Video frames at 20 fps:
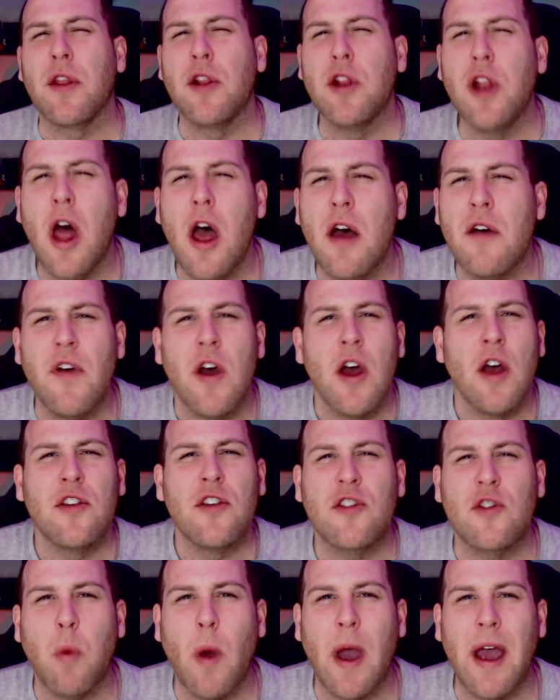with love,
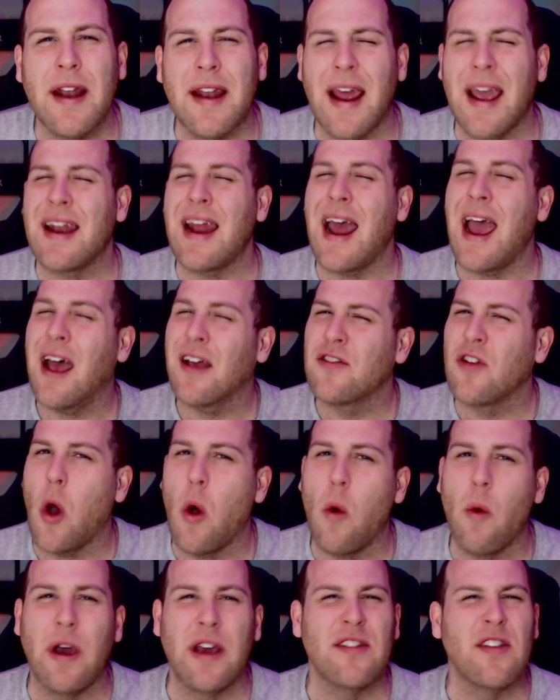sweat, and as
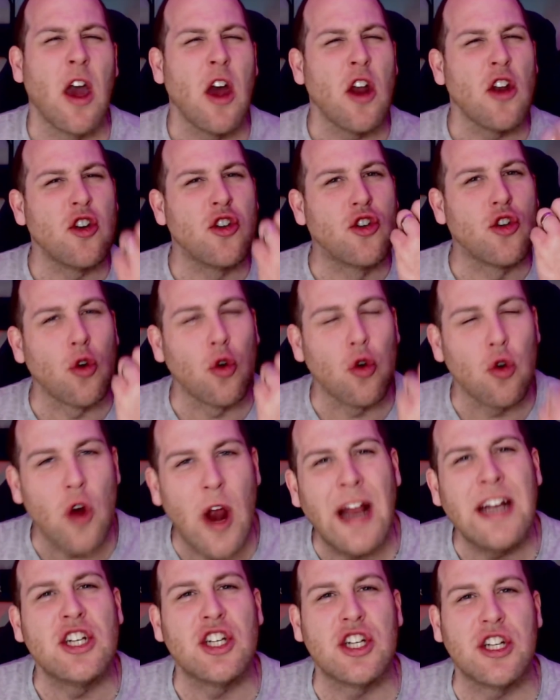always,
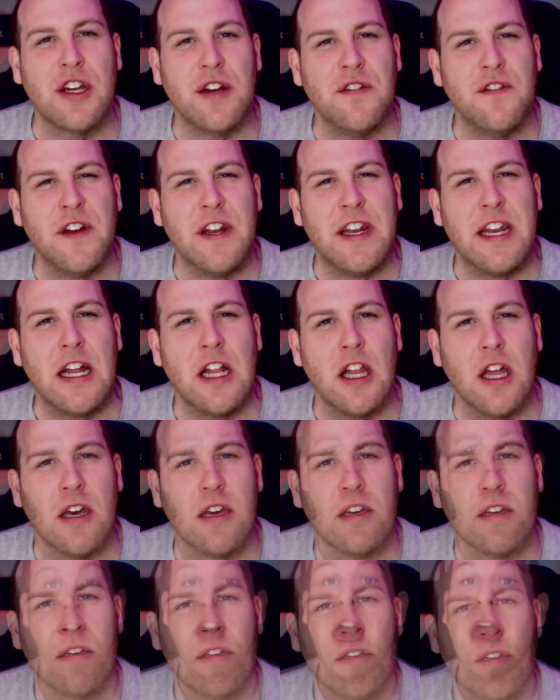drenched in
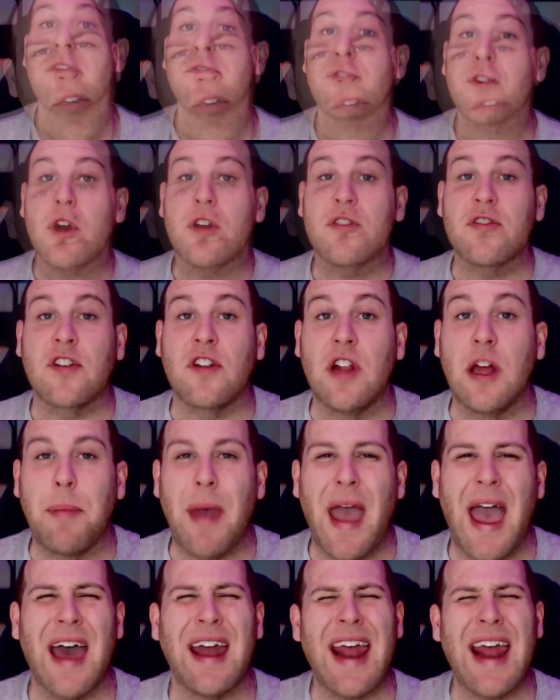vanilla. That first clip